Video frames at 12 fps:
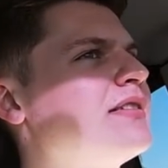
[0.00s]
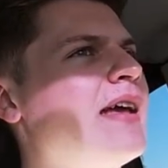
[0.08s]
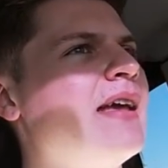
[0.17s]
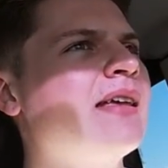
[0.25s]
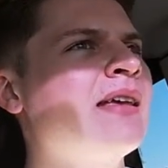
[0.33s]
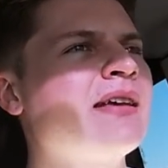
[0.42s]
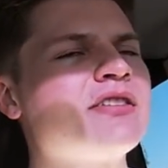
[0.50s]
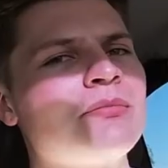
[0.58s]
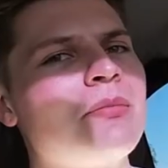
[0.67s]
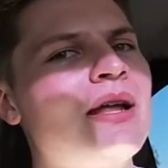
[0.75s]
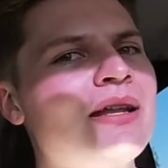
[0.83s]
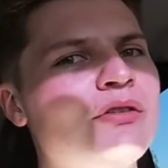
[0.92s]
taking as
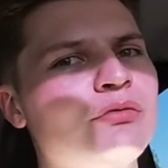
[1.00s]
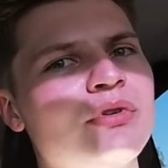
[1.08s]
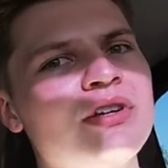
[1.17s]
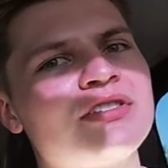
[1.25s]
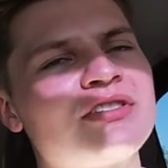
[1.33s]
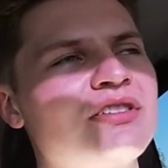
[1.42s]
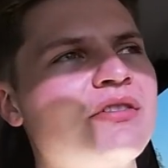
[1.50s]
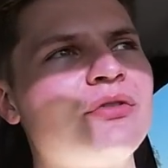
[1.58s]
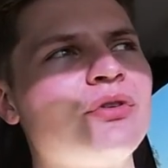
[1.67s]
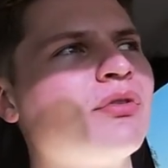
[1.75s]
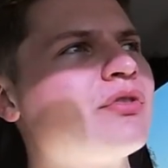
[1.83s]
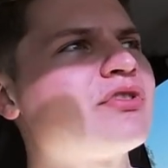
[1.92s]
many risks if
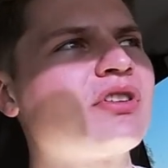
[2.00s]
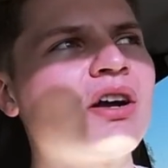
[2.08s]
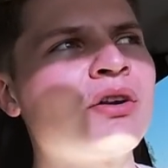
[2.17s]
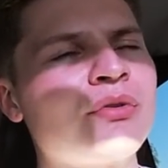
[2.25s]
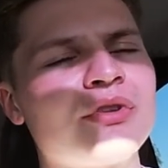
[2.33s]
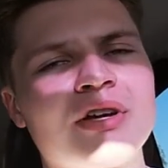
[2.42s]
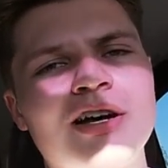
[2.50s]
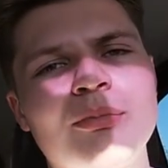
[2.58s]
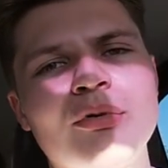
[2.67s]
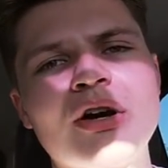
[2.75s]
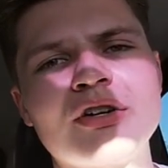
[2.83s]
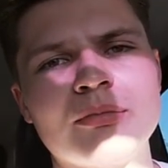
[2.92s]
you're only starting with a
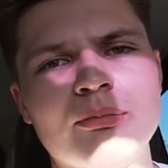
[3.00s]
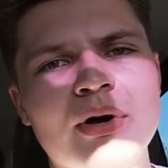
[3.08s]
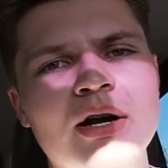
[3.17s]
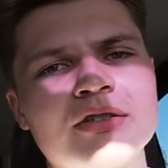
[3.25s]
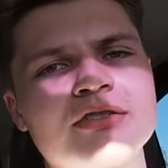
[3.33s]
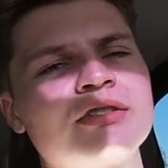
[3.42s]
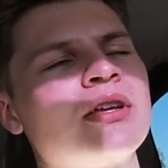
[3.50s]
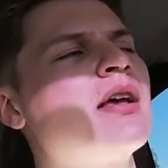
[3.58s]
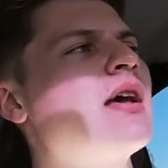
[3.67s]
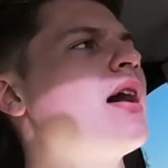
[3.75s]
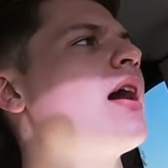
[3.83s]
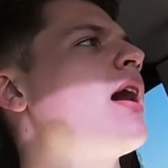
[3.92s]
couple hundred bucks
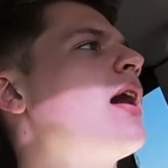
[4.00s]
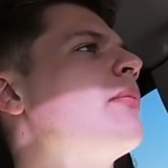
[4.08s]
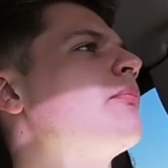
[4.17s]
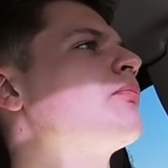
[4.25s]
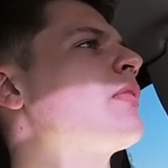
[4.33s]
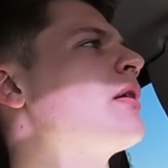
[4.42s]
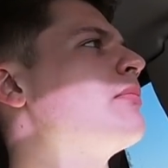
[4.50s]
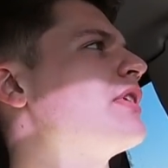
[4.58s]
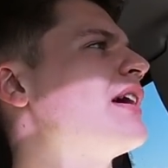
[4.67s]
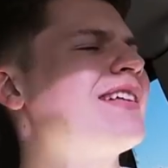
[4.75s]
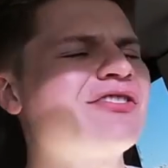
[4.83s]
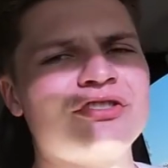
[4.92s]
um,
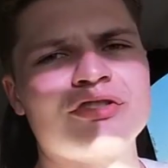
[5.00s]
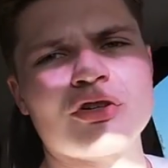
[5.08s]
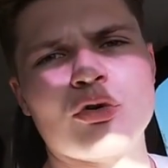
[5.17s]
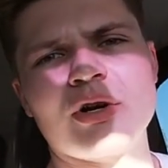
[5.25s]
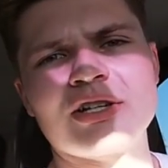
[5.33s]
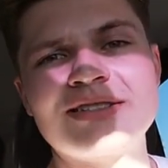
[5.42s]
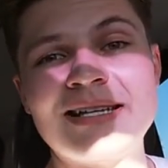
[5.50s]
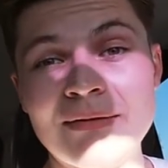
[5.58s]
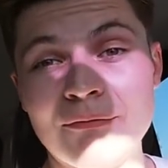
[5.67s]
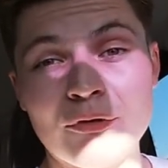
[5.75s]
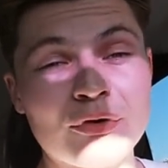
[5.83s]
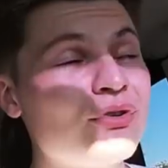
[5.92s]
but yeah, it's just a quick
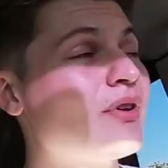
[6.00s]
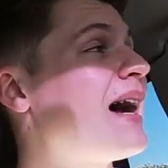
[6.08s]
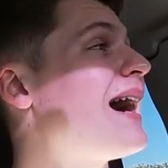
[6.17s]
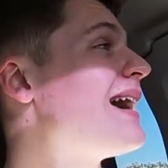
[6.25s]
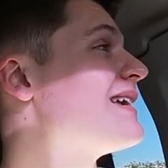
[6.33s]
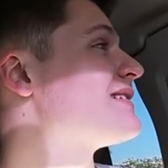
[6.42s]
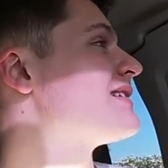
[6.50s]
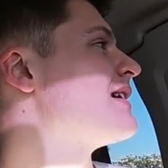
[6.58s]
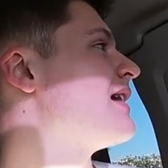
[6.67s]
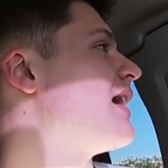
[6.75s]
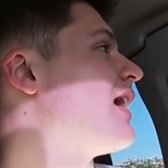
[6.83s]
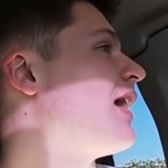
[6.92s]
tip for you guys.
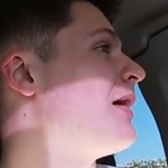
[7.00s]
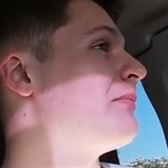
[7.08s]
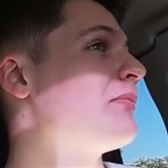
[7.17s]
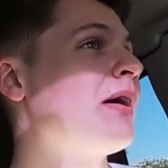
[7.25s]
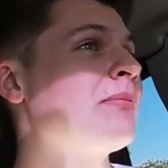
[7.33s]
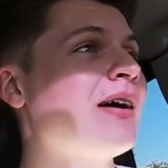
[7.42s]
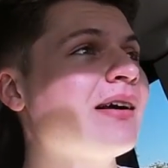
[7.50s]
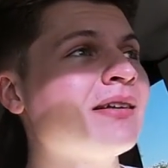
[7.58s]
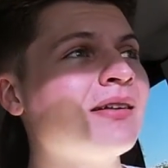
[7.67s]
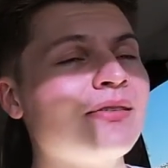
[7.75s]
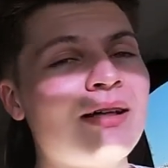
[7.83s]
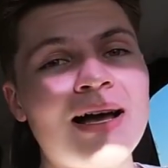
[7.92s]
Um, I'm not
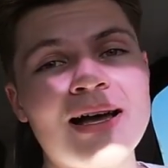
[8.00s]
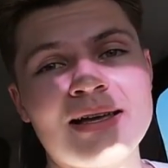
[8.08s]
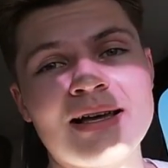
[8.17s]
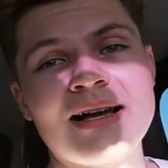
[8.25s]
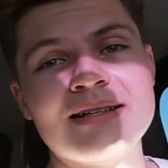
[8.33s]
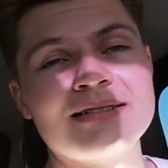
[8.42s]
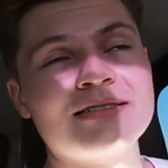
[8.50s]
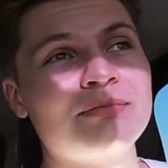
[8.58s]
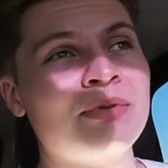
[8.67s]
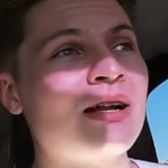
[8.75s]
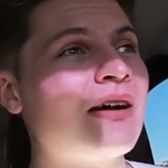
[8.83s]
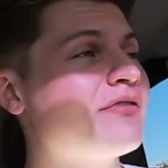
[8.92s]
gonna lie, guys. It's
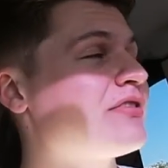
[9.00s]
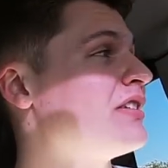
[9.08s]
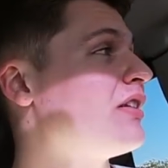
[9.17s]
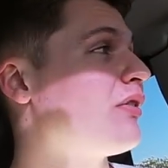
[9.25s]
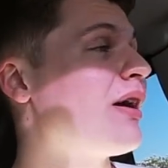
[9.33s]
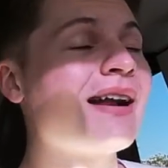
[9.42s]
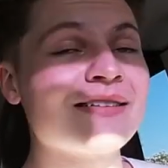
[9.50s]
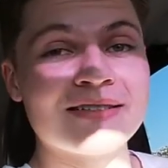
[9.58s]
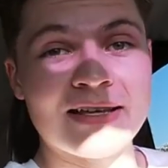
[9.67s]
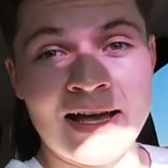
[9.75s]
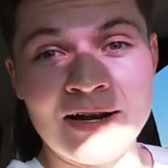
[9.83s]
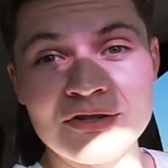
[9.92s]
been I've seen a lot of
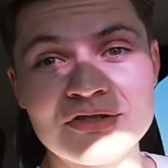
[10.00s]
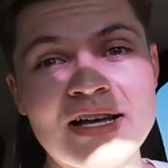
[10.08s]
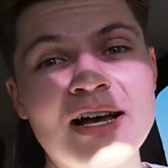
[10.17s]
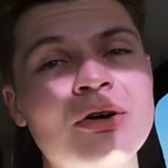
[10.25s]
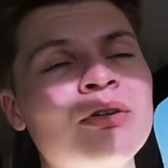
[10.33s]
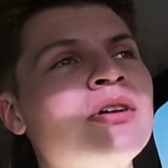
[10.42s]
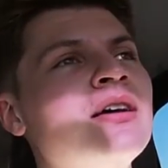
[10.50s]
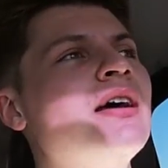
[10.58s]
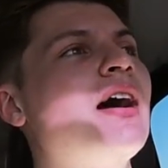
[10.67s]
scanners out.